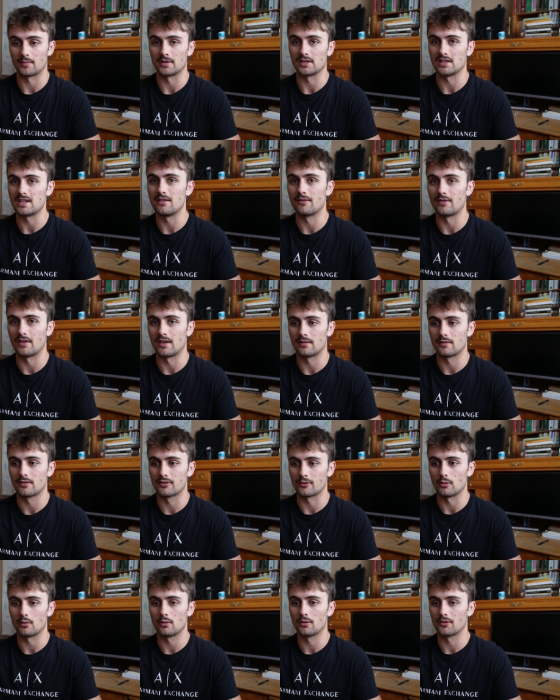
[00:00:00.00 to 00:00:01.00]
believe in
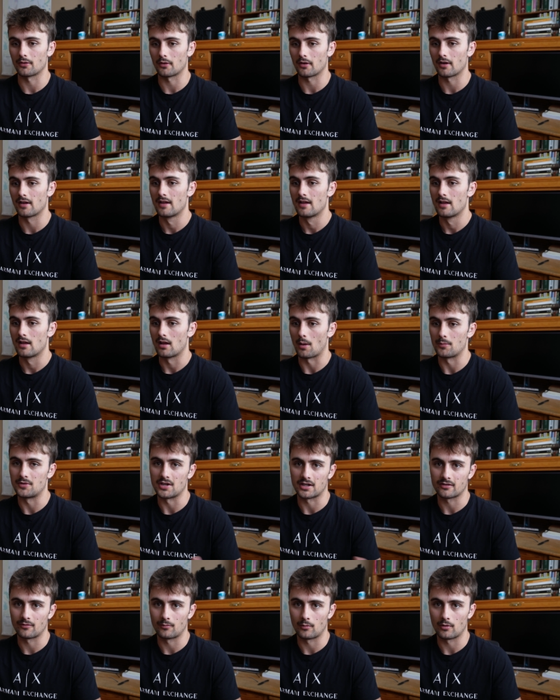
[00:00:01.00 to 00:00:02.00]
souls or
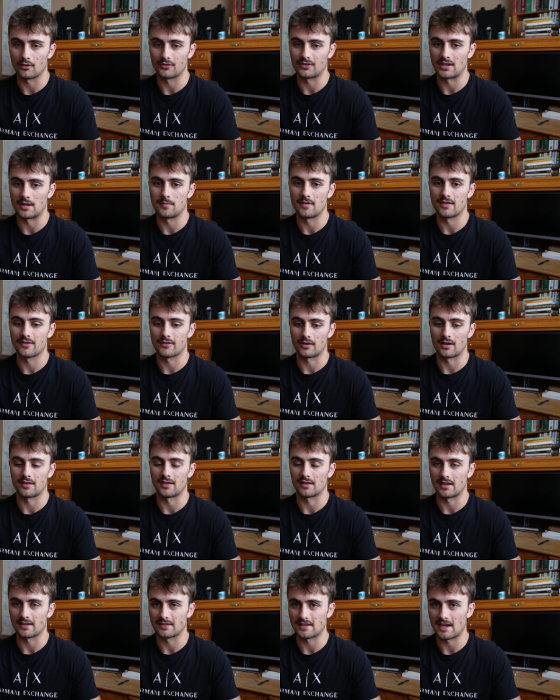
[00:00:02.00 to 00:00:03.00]
objective moral statements or
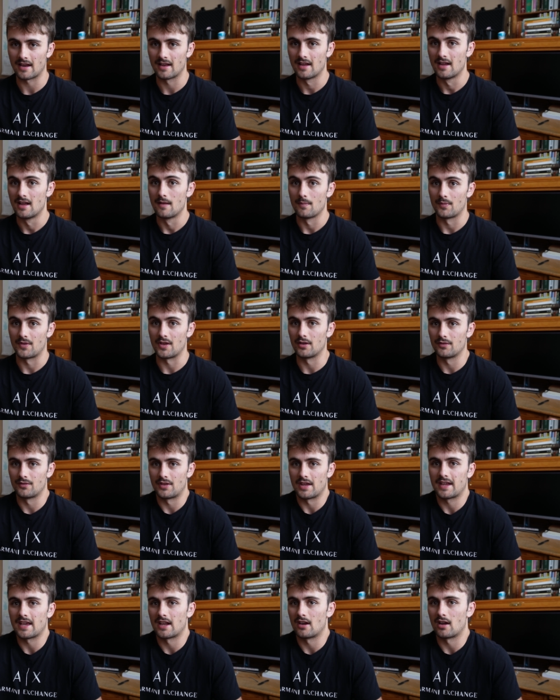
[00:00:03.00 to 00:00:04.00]
anything like that,
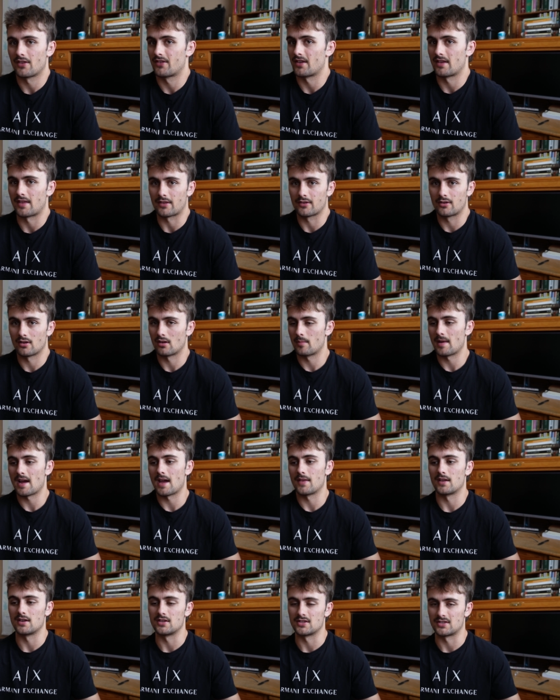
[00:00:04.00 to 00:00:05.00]
they cannot say that's good or
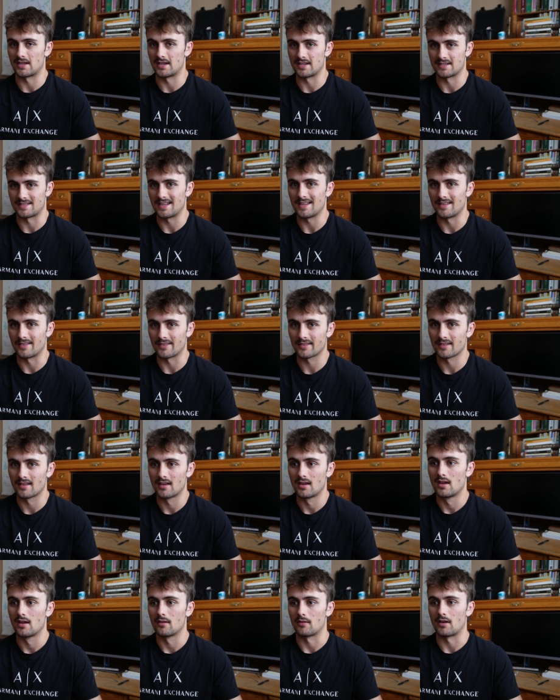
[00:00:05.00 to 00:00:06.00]
bad. It just is,
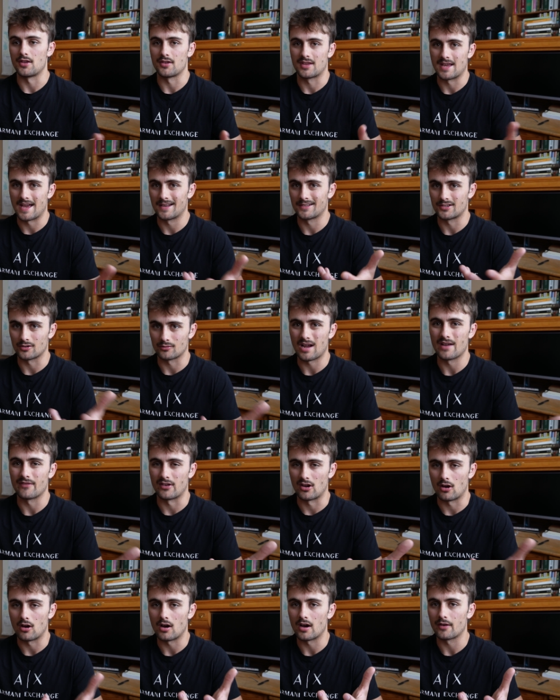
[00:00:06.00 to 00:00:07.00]
right? You can't derive
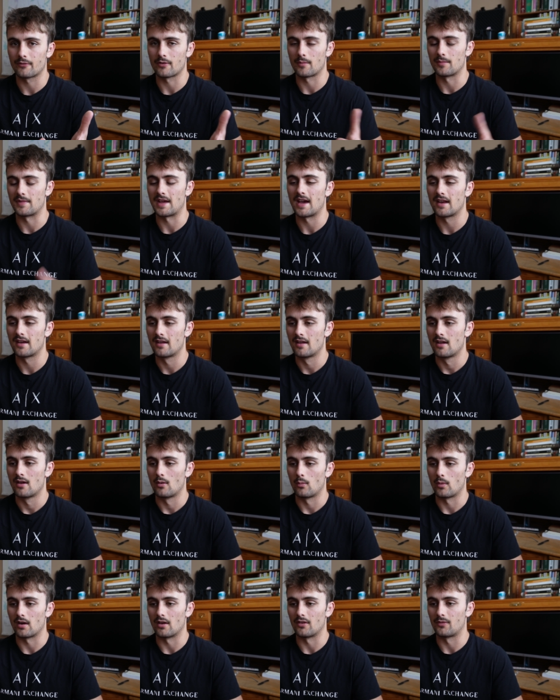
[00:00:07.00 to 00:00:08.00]
an ought from that.
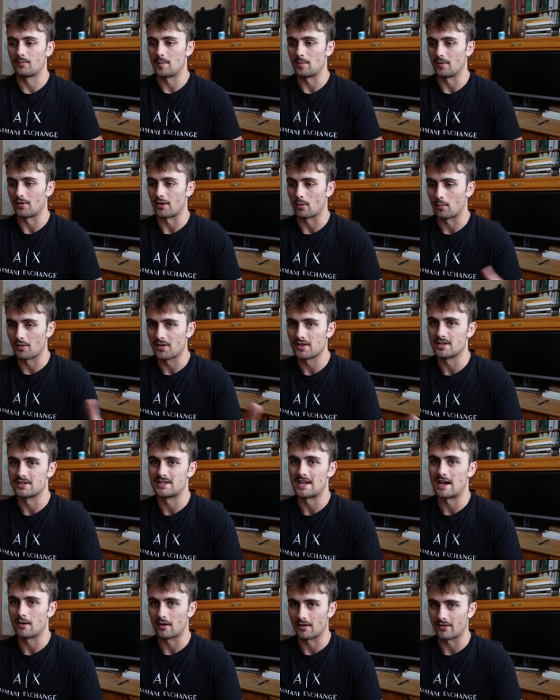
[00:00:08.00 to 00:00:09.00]
Whereas people that are within the
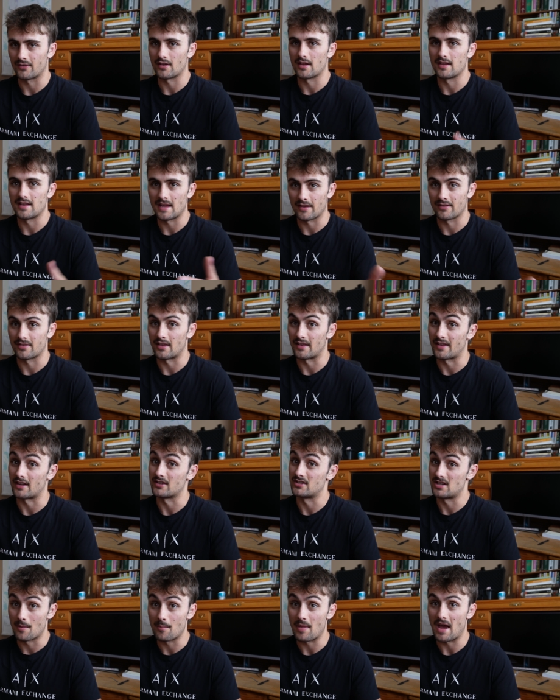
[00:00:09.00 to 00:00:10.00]
Tao can say, yes, that's
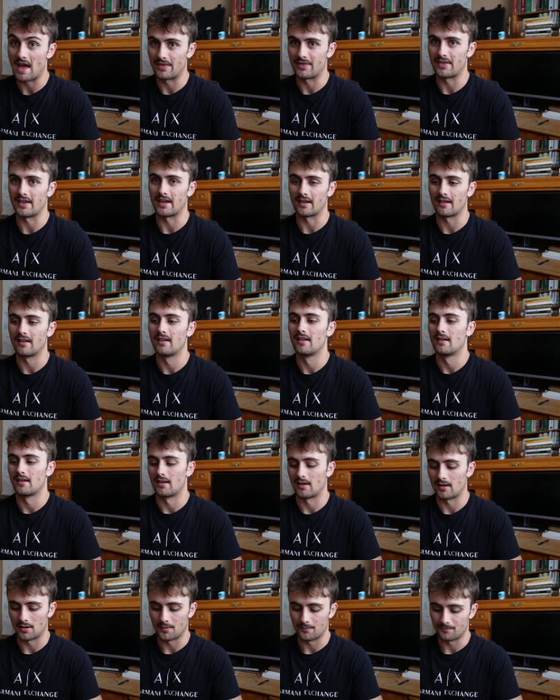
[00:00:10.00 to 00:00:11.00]
actually a bad thing.
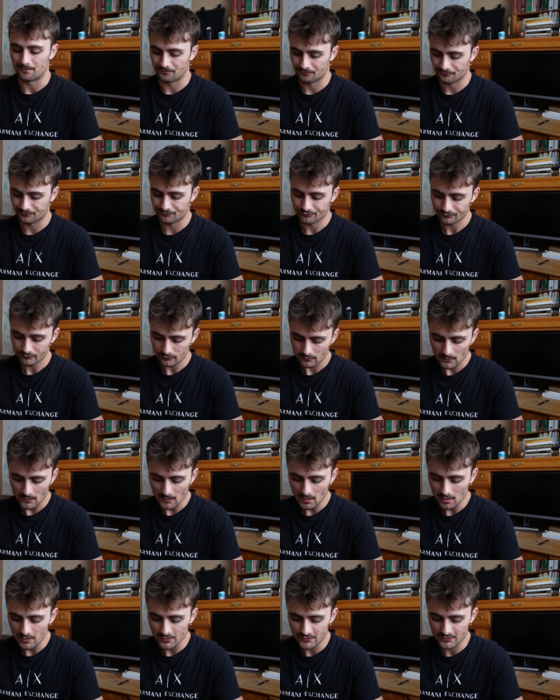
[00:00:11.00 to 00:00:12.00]

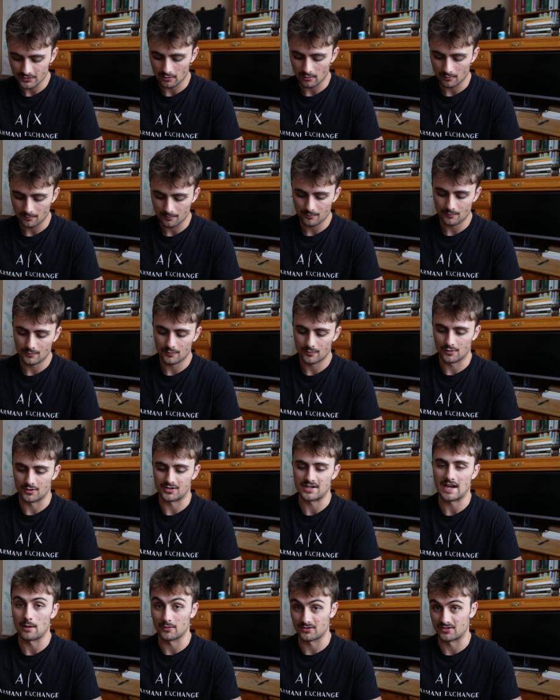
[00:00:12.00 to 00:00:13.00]
So the
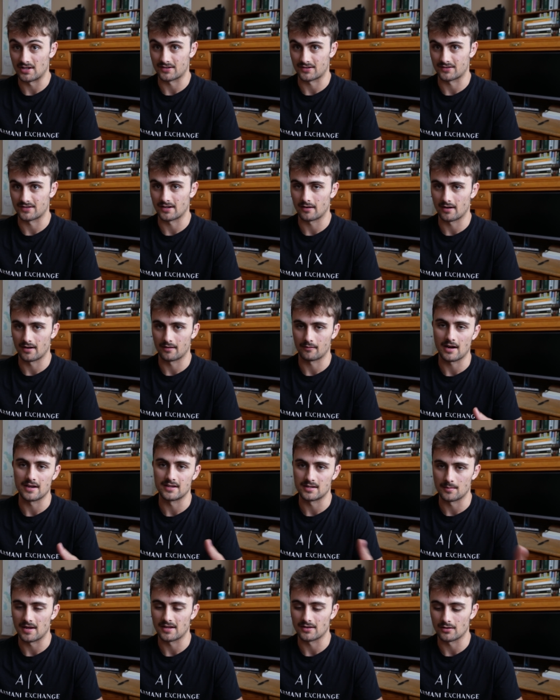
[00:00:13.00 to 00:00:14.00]
Tao is necessary, right,
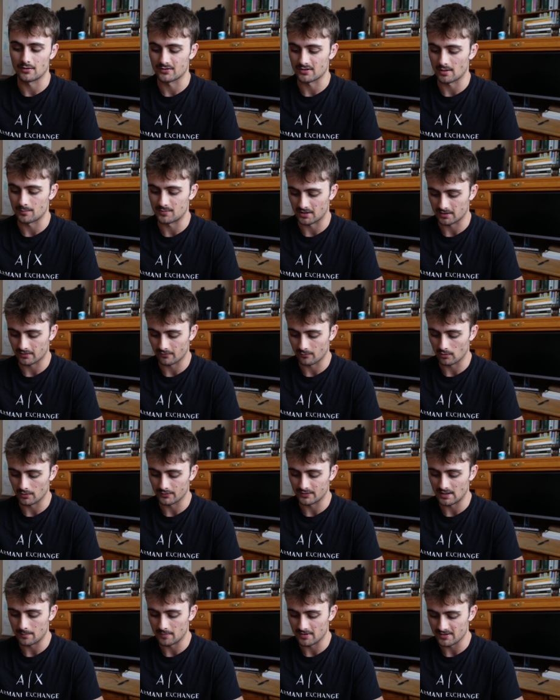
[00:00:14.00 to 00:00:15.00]
to make those objective moral
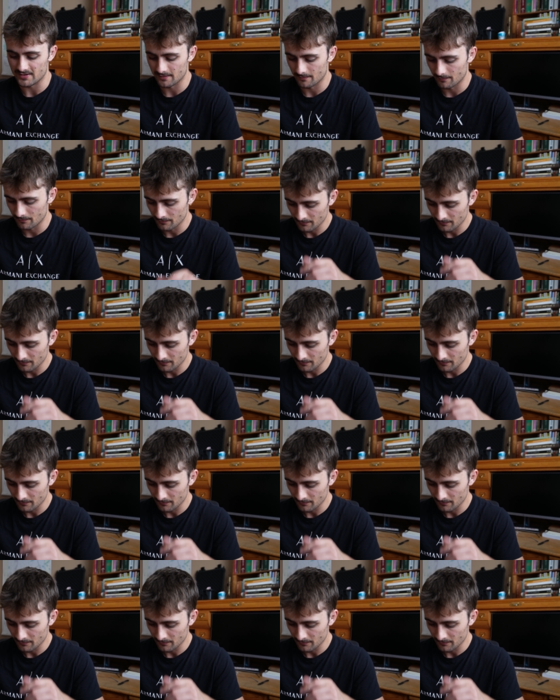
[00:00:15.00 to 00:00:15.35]
statements.